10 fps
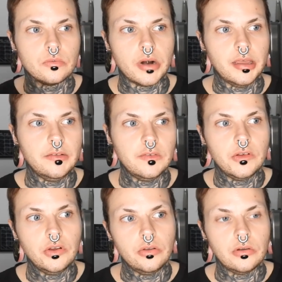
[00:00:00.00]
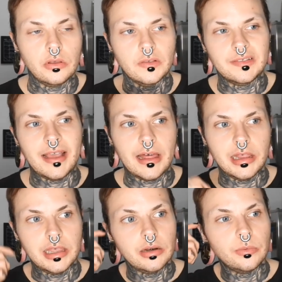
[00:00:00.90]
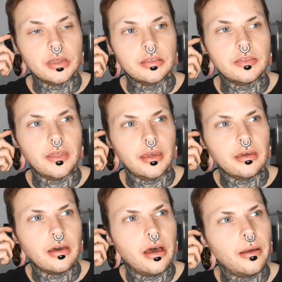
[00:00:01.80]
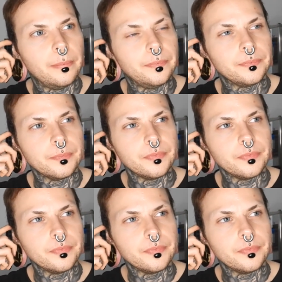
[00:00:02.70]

rice noodle salad with like um,